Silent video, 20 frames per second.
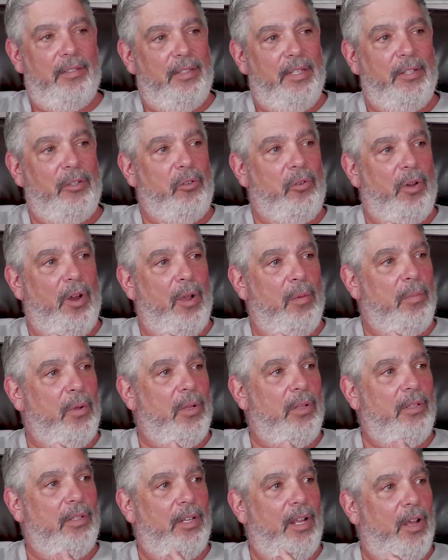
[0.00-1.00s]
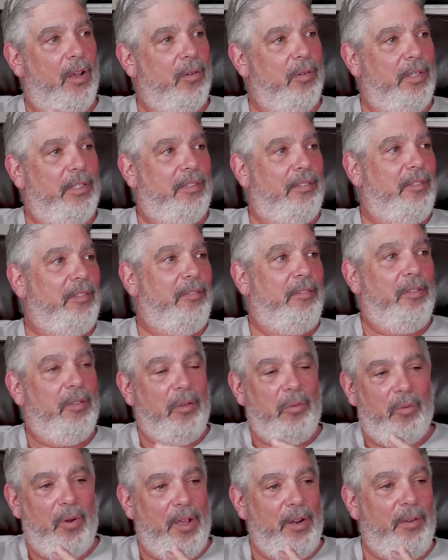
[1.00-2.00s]
in trouble and always
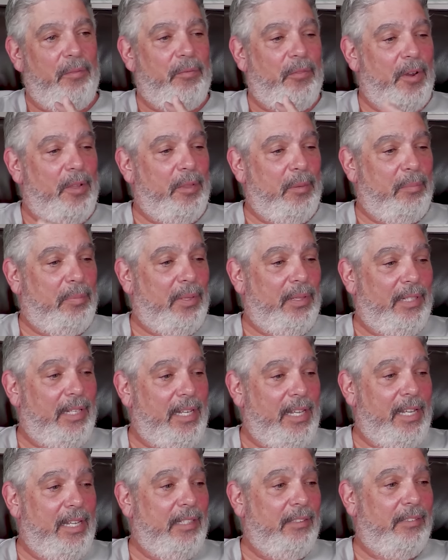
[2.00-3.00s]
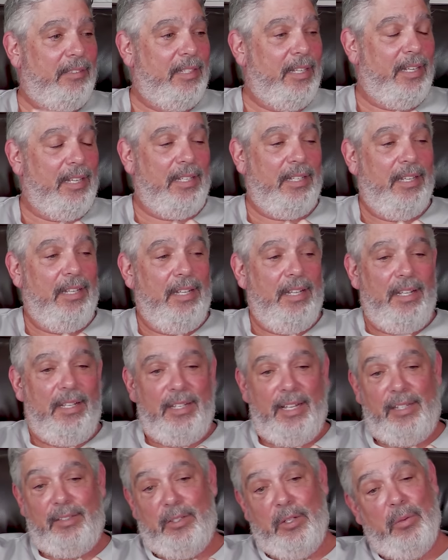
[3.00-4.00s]
running from the police and
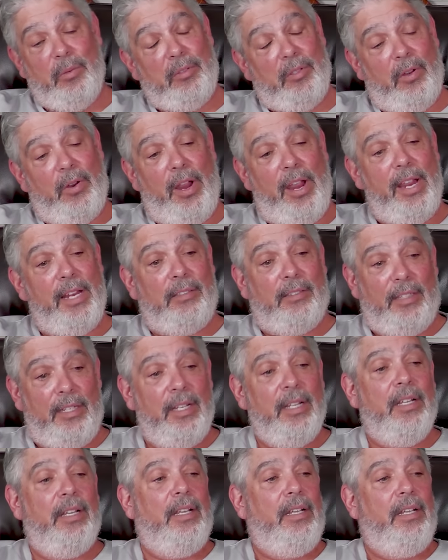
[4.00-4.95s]
that dude was crazy